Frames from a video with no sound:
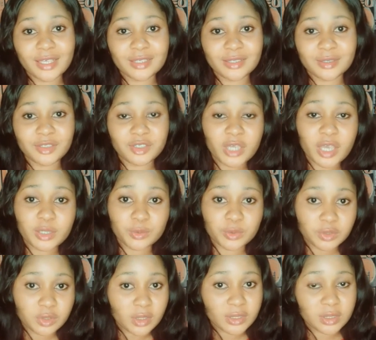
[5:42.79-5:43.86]
share it
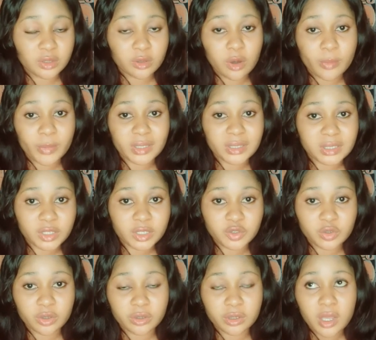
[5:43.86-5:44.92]
with us in the comment
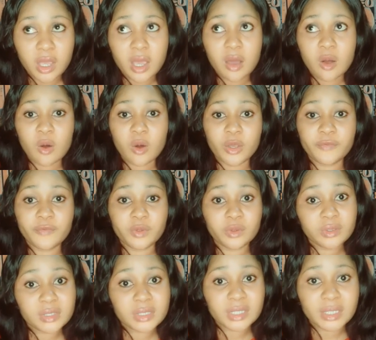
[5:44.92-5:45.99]
section. Or if you
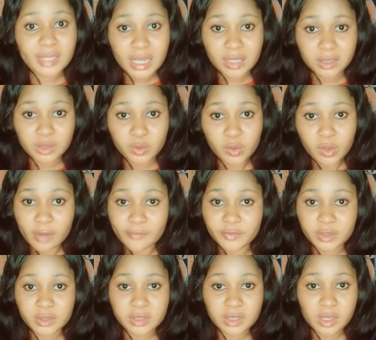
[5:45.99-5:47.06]
use it and you love
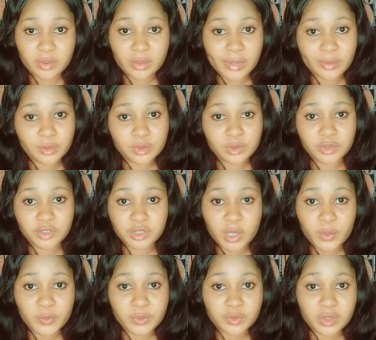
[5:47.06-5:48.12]
your skin, you can also share
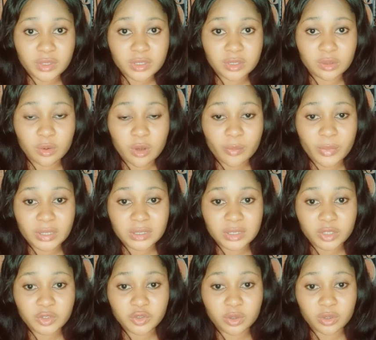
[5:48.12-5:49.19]
with us in the comment
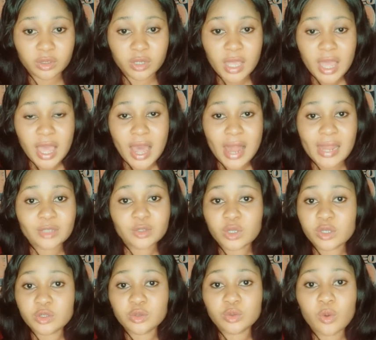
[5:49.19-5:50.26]
section. Let
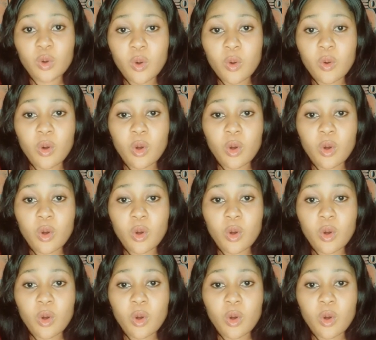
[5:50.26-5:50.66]
us know